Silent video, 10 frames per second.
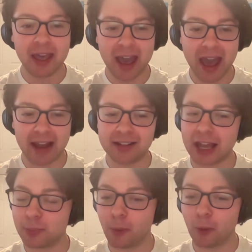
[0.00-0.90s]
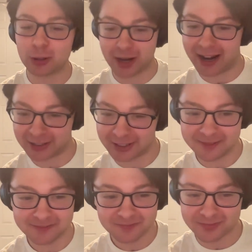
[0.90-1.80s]
and gained more
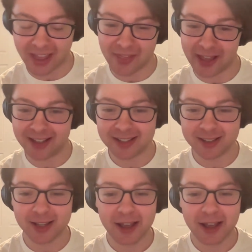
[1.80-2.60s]
traction than this.